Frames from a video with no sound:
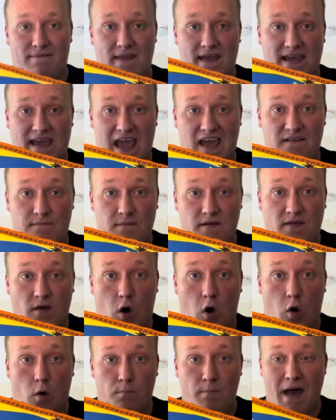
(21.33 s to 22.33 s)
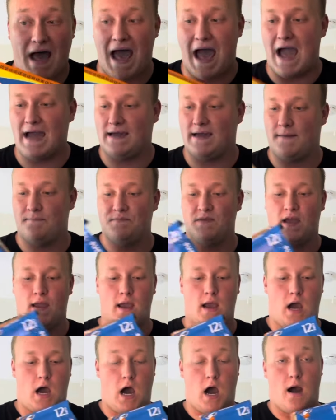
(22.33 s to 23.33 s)
they gave me the whole pack.
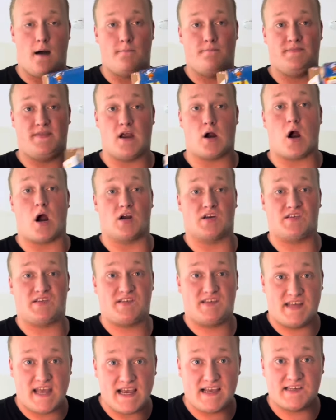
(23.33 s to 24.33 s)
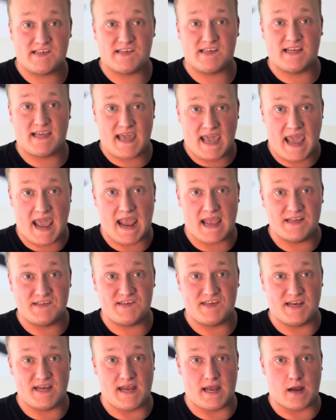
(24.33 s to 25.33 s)
There are 6
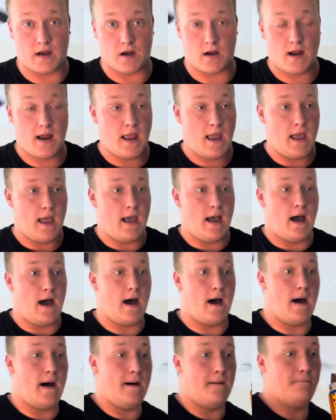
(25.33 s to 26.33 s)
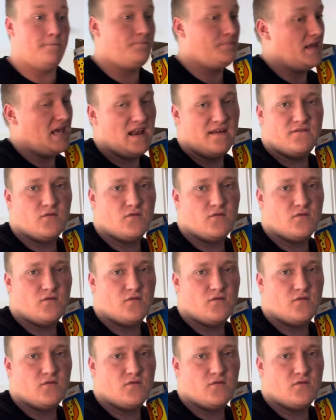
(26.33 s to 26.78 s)
cans in here. And of